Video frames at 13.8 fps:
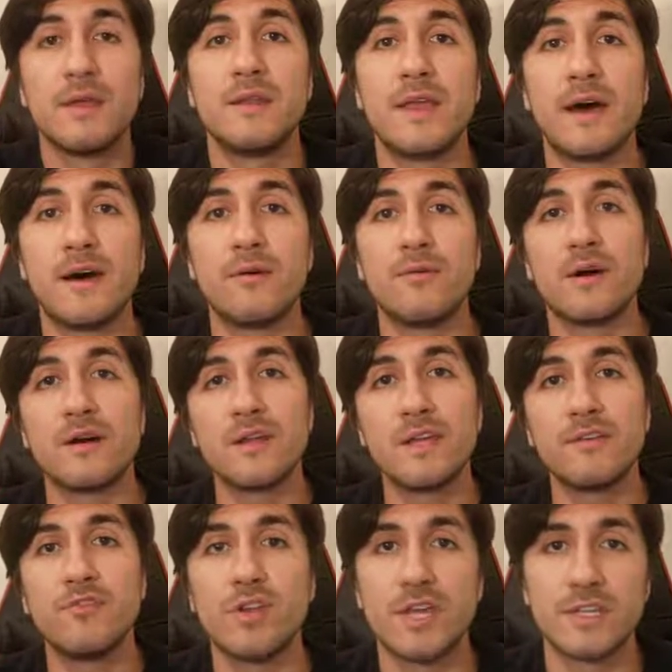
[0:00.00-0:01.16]
Now I'm going to
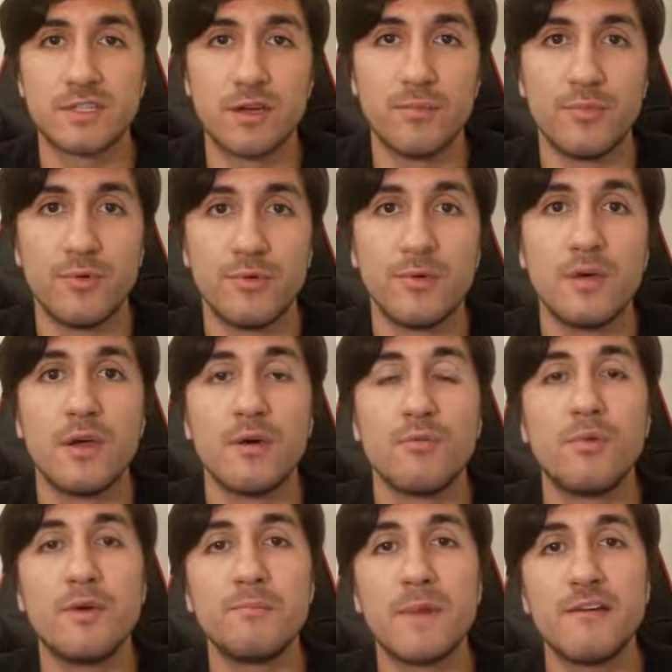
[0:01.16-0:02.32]
give you an example.
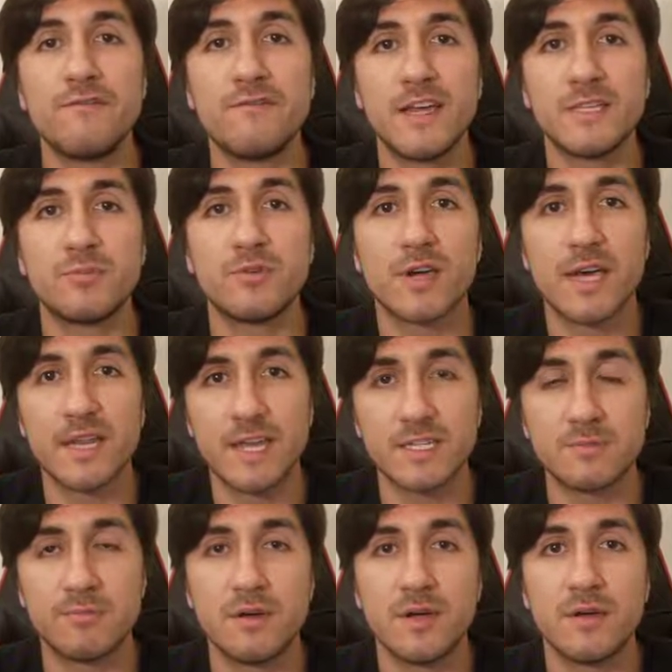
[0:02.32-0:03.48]
With my Facebook ad
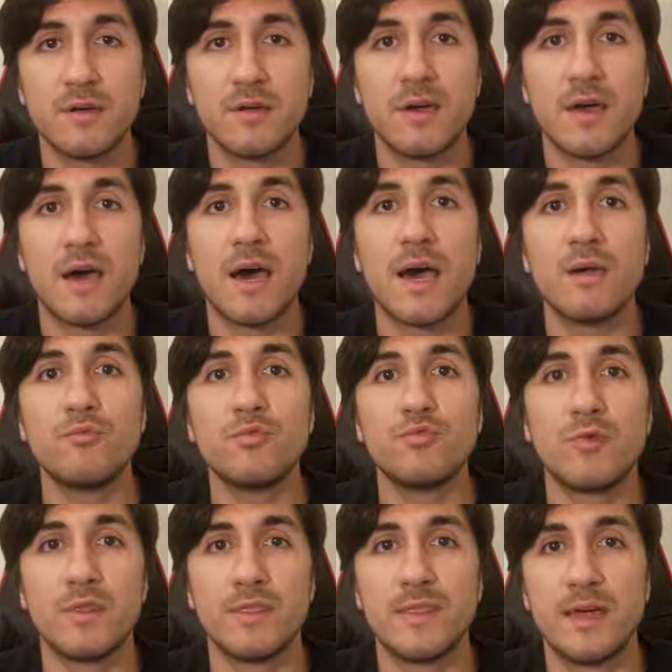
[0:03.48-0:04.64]
expert, I would
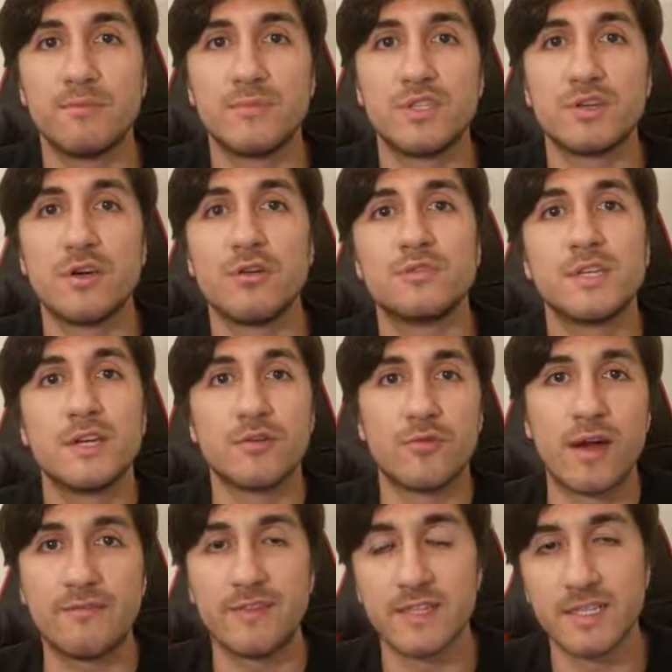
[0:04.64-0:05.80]
want them to go to the
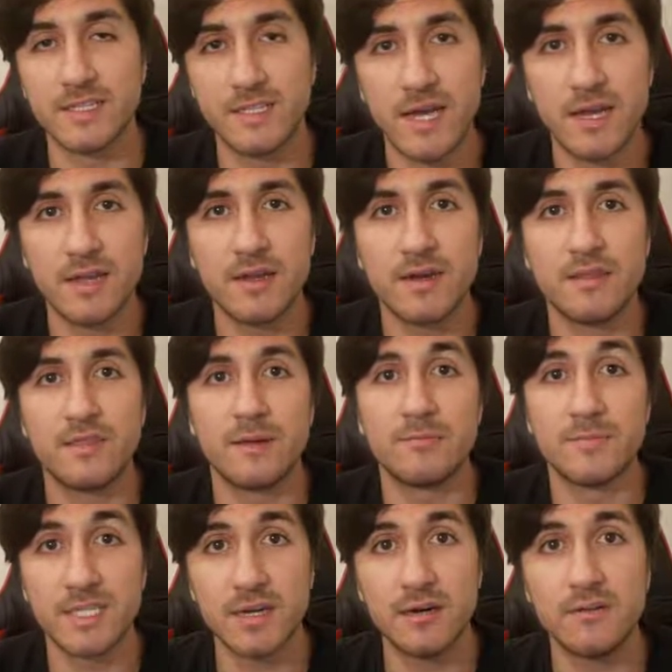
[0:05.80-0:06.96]
graphic designer
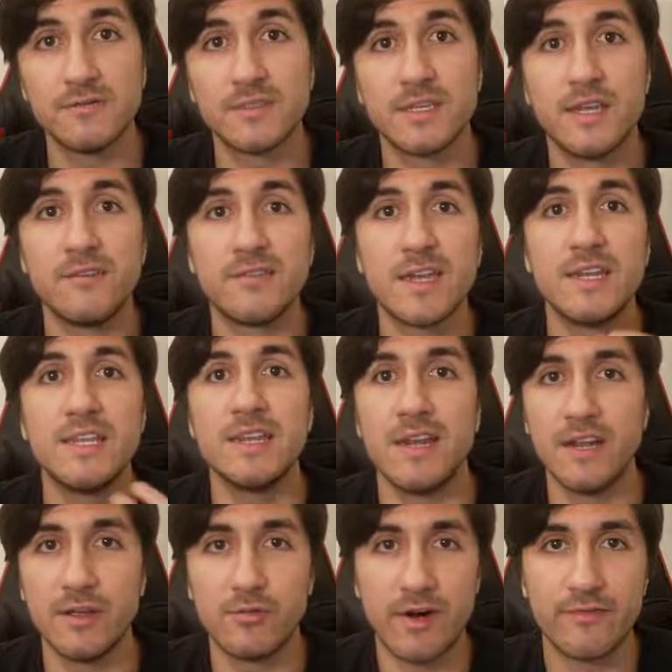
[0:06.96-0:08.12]
themselves if they need
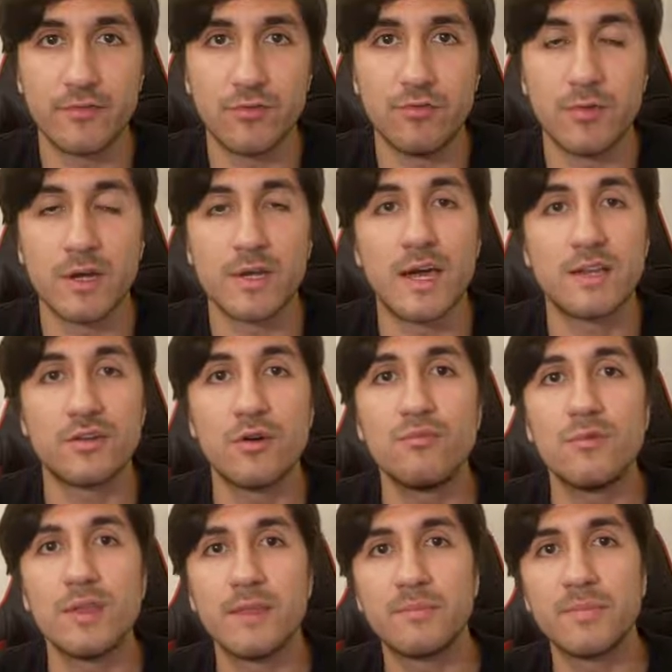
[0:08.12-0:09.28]
any graphical work. I don't
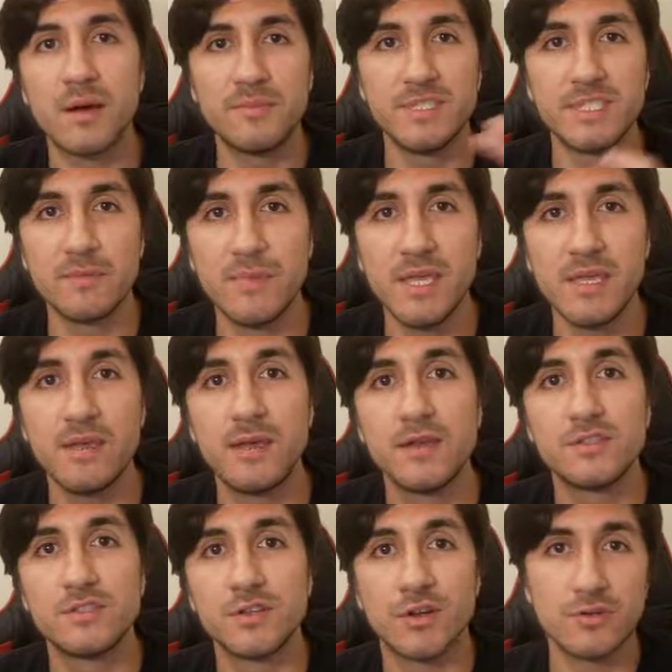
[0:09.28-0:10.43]
want them coming to me
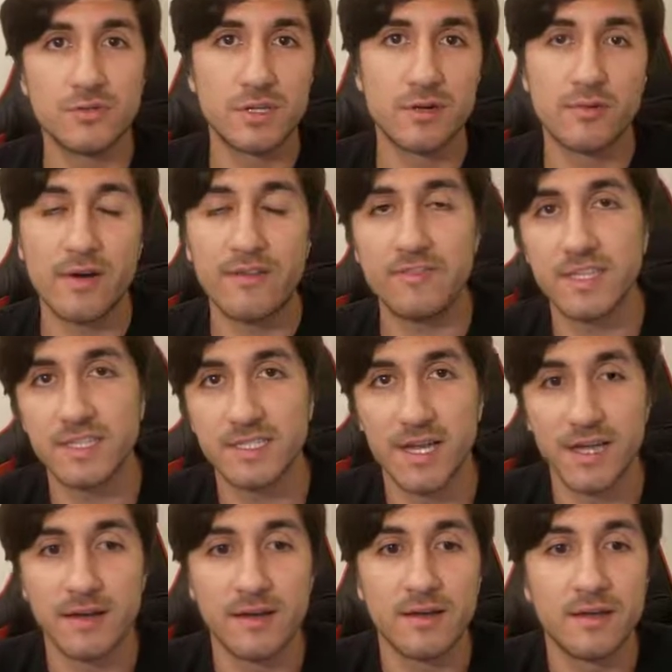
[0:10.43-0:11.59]
to go to the graphic
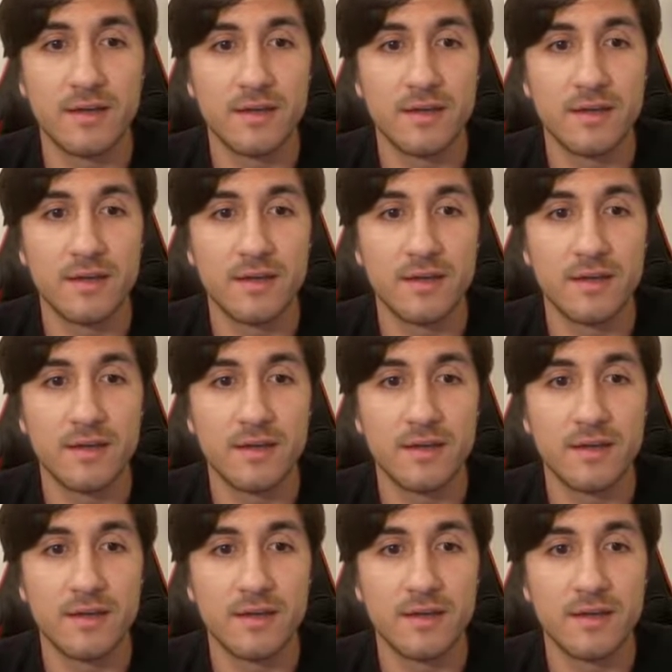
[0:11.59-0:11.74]
designer.